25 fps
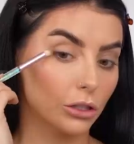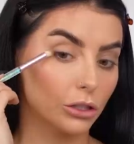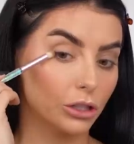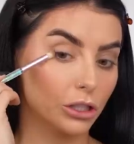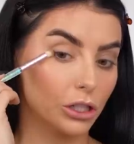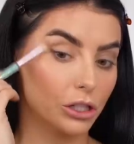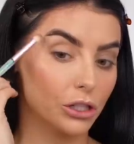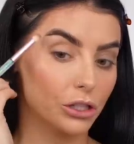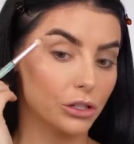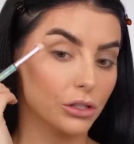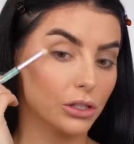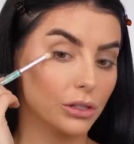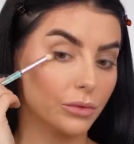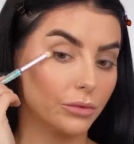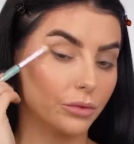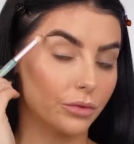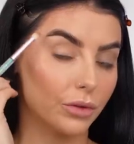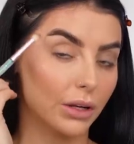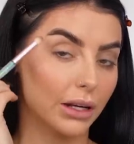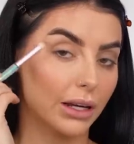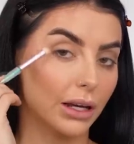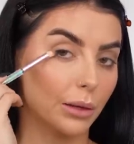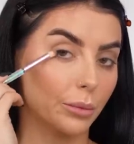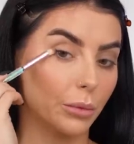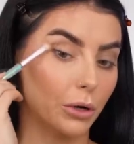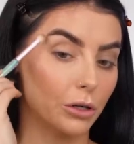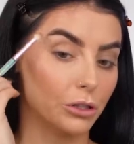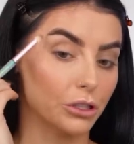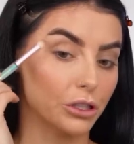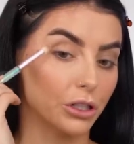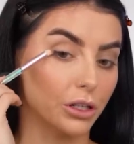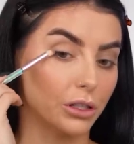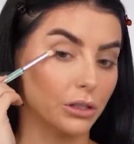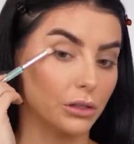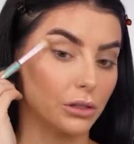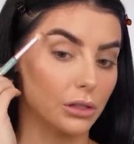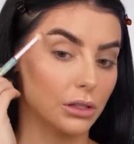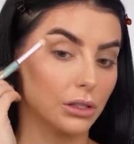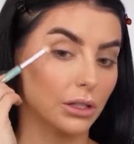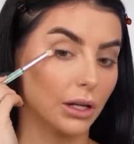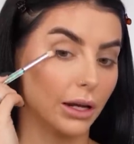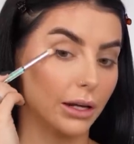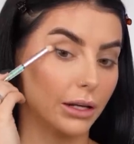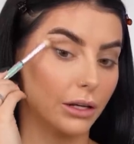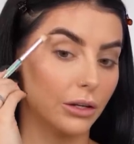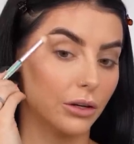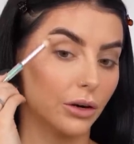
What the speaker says: just do some flicking motions. Like,